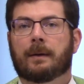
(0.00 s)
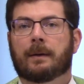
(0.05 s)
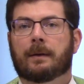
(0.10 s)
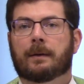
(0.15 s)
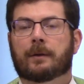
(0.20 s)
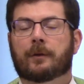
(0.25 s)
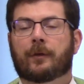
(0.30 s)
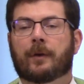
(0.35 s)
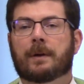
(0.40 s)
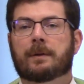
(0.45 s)

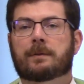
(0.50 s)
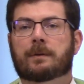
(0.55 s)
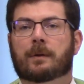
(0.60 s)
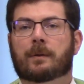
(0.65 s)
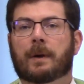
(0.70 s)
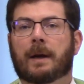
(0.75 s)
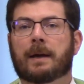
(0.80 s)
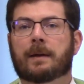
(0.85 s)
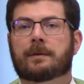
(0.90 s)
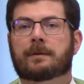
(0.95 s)
Dear friends in
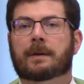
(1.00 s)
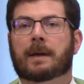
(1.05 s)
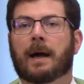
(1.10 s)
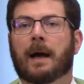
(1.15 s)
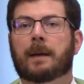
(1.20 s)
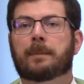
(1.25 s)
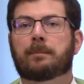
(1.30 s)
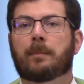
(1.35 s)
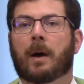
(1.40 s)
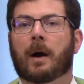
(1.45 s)
Christ,
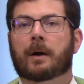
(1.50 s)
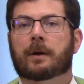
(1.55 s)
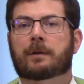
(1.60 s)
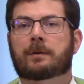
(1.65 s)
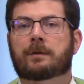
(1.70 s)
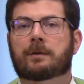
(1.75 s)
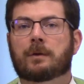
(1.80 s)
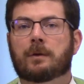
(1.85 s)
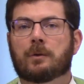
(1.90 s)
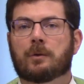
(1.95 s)
God
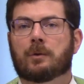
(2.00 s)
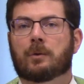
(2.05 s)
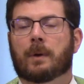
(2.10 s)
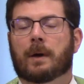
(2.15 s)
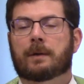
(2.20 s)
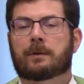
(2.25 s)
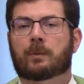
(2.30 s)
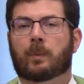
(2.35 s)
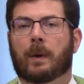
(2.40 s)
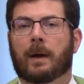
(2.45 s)
marks you
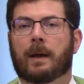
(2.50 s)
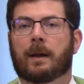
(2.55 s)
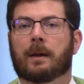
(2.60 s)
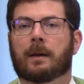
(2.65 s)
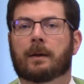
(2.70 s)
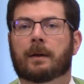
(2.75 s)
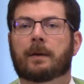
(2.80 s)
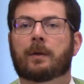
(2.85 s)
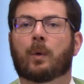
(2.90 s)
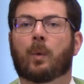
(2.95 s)
as
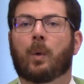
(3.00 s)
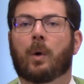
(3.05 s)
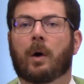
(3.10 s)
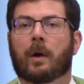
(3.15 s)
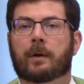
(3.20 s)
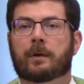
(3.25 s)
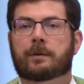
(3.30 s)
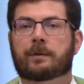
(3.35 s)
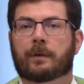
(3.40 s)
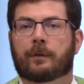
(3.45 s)
well in the
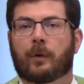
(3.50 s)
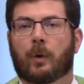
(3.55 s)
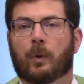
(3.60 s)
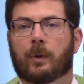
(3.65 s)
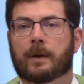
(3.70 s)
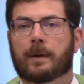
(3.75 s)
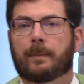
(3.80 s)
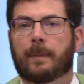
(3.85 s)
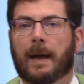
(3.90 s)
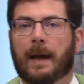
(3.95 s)
waters of
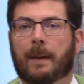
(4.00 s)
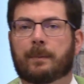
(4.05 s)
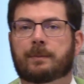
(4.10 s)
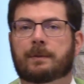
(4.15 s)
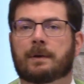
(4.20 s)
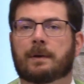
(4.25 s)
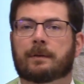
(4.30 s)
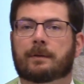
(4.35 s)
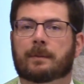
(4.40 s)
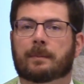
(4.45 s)
holy
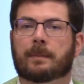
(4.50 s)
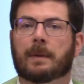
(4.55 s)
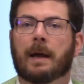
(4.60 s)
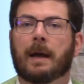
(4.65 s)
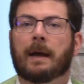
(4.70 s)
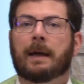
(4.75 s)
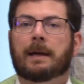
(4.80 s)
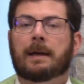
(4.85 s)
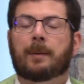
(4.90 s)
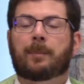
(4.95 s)
baptism.
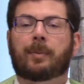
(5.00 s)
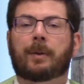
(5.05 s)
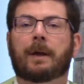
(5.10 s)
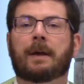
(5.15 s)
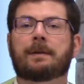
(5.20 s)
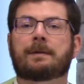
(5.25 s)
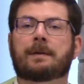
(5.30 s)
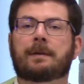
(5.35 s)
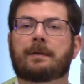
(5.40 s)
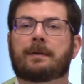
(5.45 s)
He
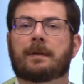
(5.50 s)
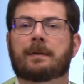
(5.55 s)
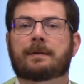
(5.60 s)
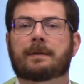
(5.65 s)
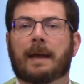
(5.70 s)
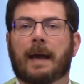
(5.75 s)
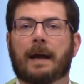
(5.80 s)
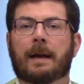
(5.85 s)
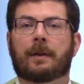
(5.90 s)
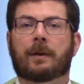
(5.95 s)
places the
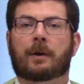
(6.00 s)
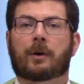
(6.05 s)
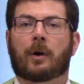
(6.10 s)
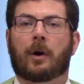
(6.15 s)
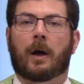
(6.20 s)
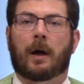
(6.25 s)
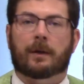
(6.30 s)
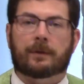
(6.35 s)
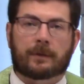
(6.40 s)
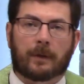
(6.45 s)
sign of the
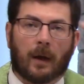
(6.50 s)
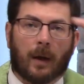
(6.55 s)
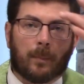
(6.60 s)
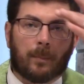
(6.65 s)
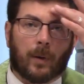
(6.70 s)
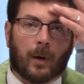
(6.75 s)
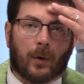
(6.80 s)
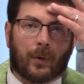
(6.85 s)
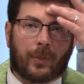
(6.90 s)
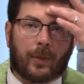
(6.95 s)
cross
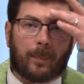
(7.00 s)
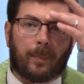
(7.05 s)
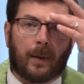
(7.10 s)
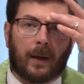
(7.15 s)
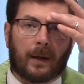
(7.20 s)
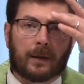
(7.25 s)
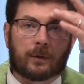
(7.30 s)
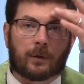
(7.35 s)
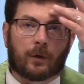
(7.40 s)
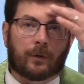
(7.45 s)
both
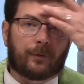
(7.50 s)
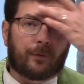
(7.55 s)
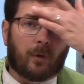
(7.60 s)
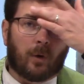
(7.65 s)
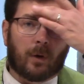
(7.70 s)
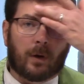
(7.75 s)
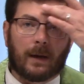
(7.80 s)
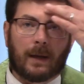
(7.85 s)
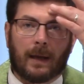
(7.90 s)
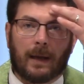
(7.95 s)
upon your
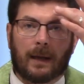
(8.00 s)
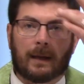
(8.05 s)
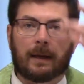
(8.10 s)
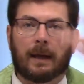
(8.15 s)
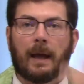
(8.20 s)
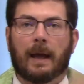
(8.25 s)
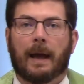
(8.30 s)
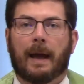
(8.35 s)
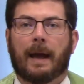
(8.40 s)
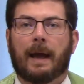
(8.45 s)
forehead
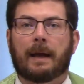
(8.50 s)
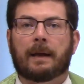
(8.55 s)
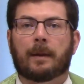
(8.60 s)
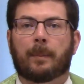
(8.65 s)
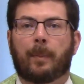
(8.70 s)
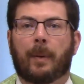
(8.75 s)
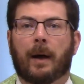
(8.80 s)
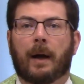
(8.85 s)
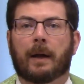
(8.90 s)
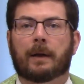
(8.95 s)
and
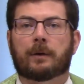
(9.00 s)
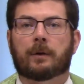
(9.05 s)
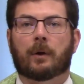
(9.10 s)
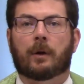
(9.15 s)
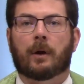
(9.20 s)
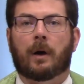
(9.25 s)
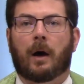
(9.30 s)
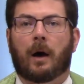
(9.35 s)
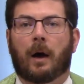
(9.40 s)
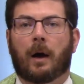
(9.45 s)
upon
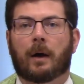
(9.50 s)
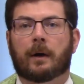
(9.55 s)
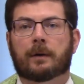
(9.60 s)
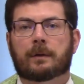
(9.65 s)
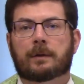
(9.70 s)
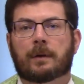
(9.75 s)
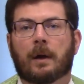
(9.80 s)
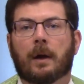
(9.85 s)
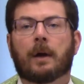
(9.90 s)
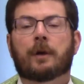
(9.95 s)
your
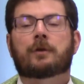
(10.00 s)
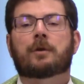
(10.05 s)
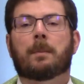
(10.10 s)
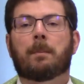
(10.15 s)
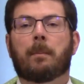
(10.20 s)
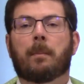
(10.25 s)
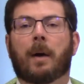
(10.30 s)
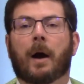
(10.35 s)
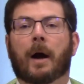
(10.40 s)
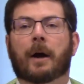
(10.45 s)
heart to
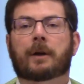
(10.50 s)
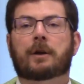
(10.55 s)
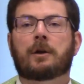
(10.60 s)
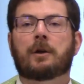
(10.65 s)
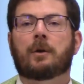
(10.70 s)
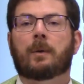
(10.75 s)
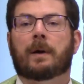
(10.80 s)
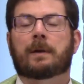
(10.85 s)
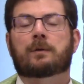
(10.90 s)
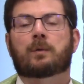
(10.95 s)
mark
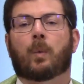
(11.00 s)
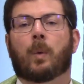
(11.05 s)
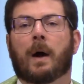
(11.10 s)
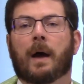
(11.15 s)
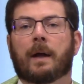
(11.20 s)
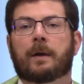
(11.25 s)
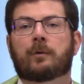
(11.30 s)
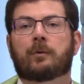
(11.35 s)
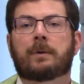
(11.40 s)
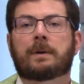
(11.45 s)
you as
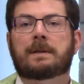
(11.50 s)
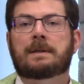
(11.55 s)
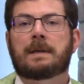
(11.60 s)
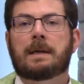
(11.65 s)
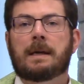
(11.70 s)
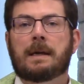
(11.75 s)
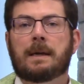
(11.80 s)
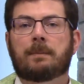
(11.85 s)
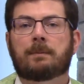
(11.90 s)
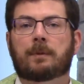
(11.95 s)
one
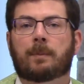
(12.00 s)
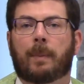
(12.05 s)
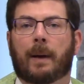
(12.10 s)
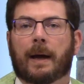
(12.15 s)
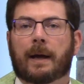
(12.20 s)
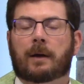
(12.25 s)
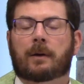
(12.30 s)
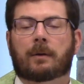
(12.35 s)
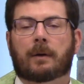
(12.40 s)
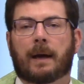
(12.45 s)
redeemed
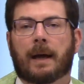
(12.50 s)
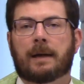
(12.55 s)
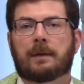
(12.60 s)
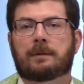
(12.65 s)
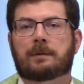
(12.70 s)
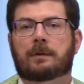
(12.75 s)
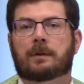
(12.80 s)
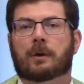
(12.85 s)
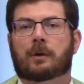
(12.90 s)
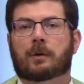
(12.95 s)
by
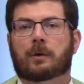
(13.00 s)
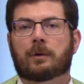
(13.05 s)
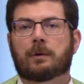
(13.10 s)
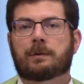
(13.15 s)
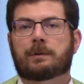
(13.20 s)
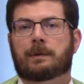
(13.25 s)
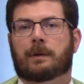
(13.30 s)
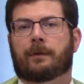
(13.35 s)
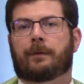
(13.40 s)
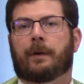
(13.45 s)
Christ the
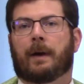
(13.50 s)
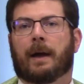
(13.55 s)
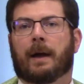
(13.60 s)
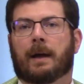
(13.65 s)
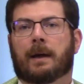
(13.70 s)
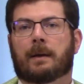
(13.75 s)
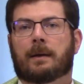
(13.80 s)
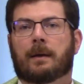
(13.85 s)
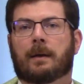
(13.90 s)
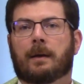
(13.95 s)

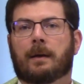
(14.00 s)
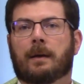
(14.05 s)
crucified.